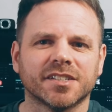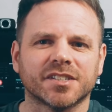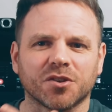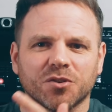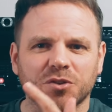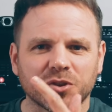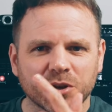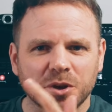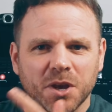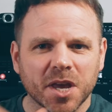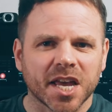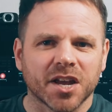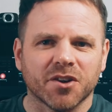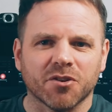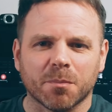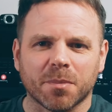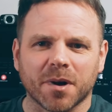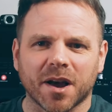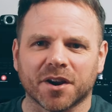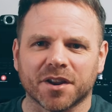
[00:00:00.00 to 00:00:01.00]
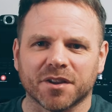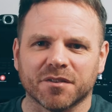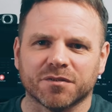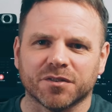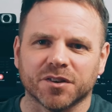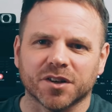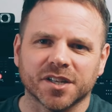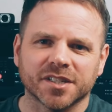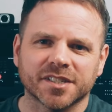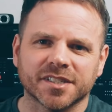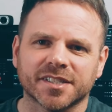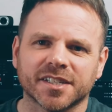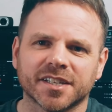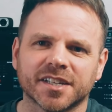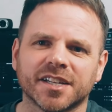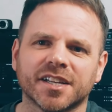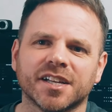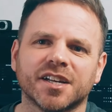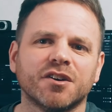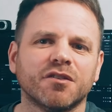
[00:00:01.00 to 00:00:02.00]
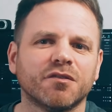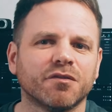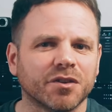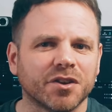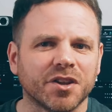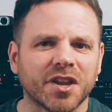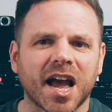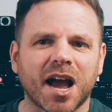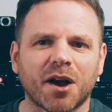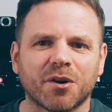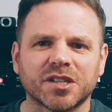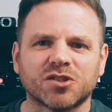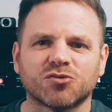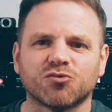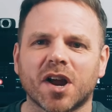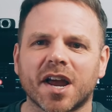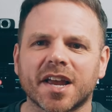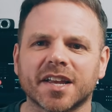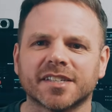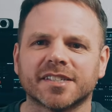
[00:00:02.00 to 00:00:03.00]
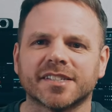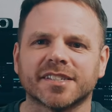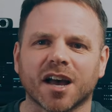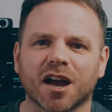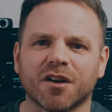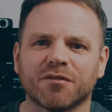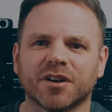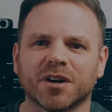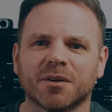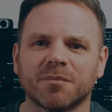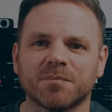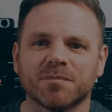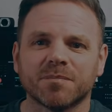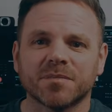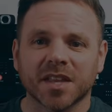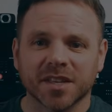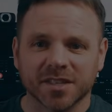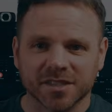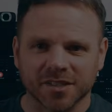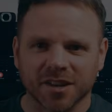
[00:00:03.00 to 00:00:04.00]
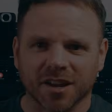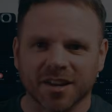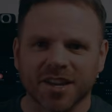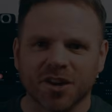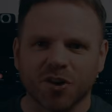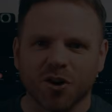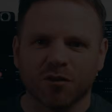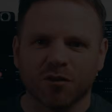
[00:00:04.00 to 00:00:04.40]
so that you hear about it first. For now, it's ReganCipher signing